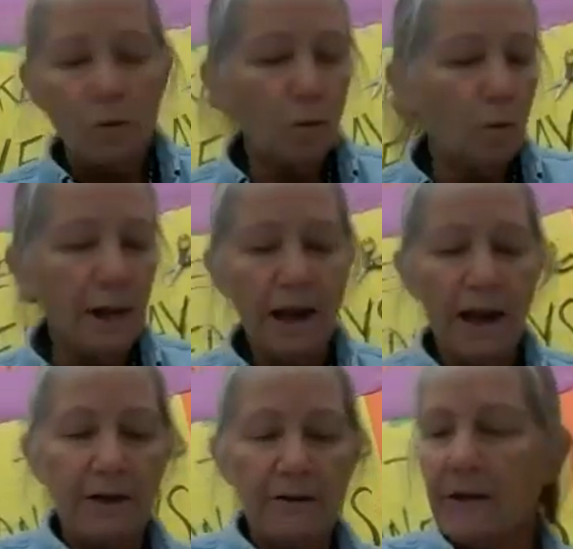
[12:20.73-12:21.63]
we
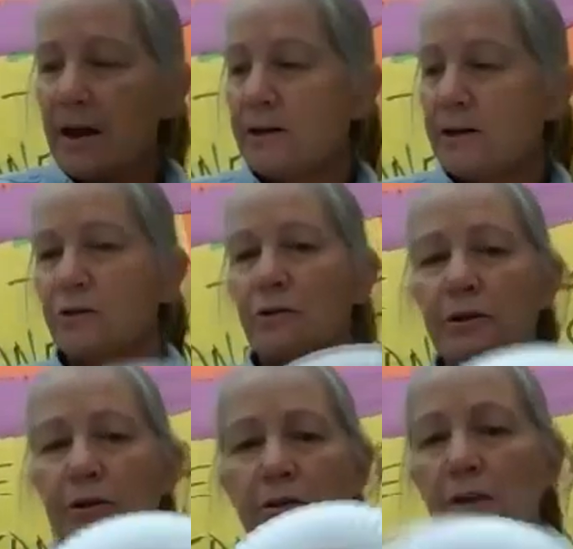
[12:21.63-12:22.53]
have
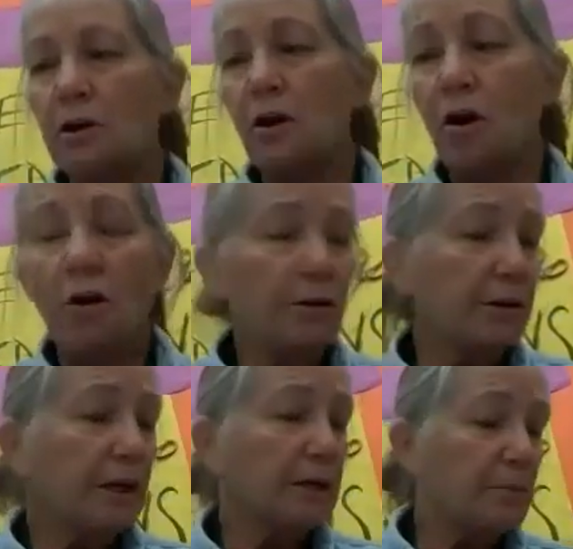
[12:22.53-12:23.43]
extras in all
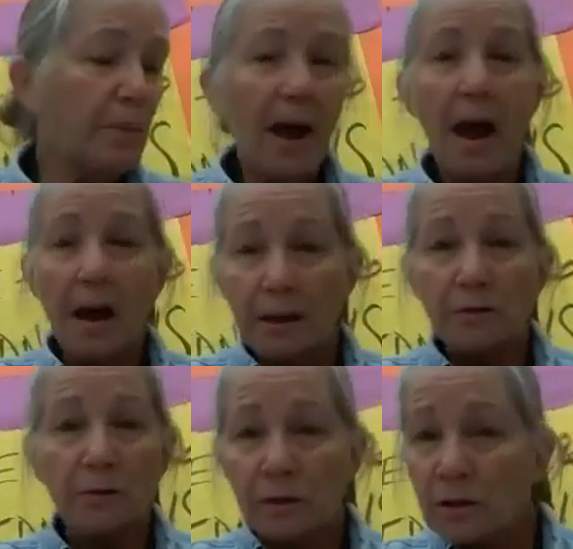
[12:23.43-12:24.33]
these
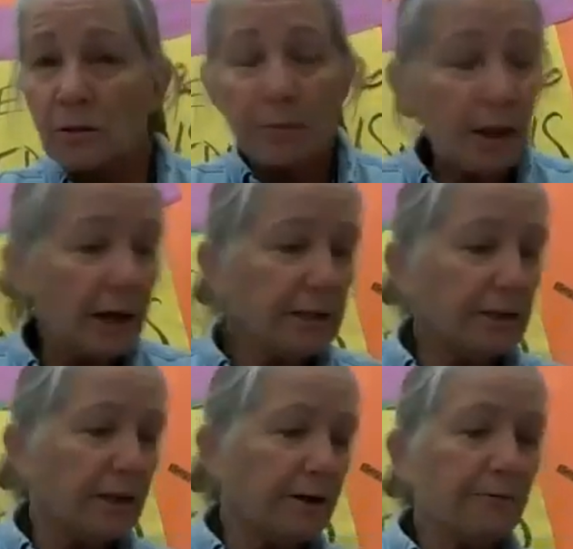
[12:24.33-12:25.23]
bags with the supplies
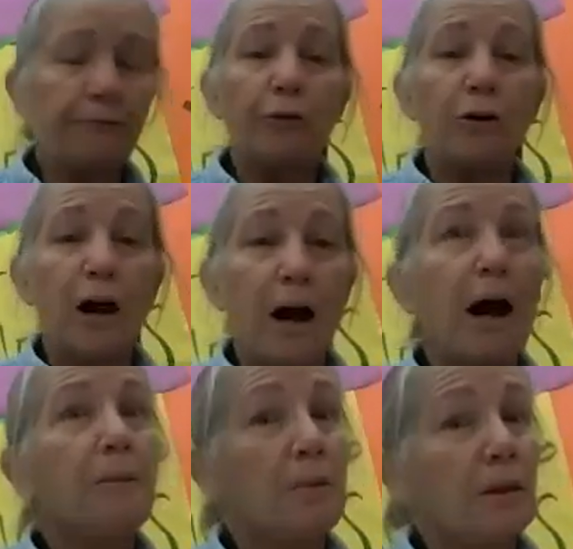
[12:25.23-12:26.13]
in it for,
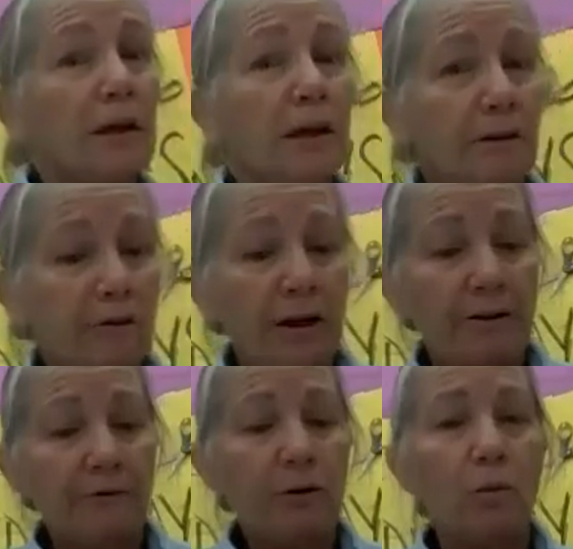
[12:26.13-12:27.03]
I believe,
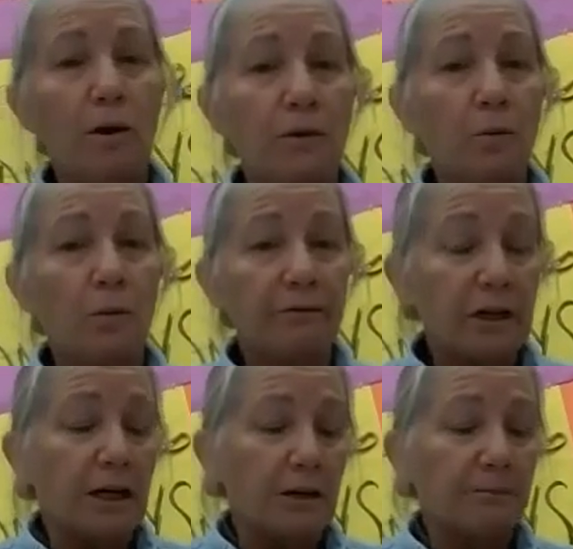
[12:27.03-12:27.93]
every one that we've
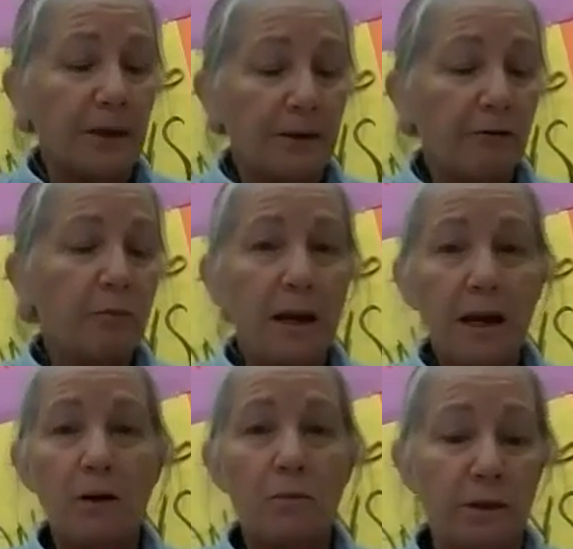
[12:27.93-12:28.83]
done, every
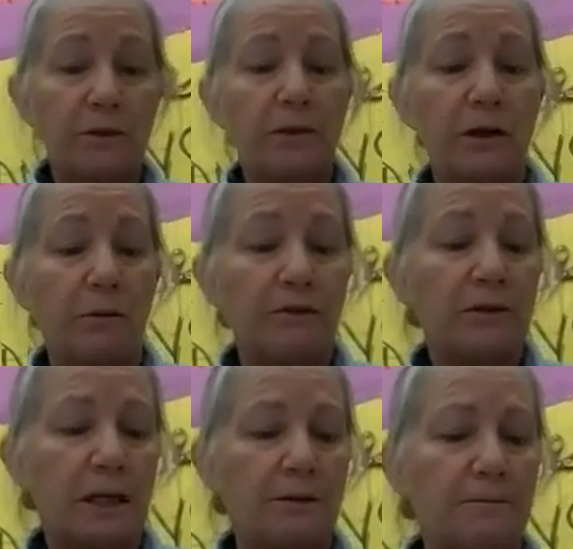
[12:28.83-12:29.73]
Make It Wednesday we've
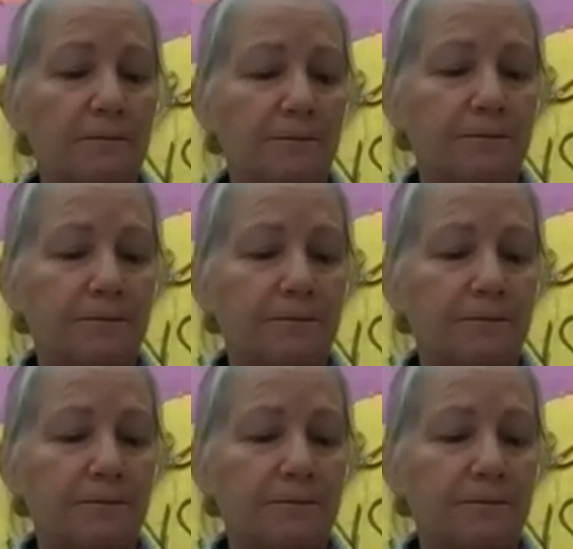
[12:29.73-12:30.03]
done.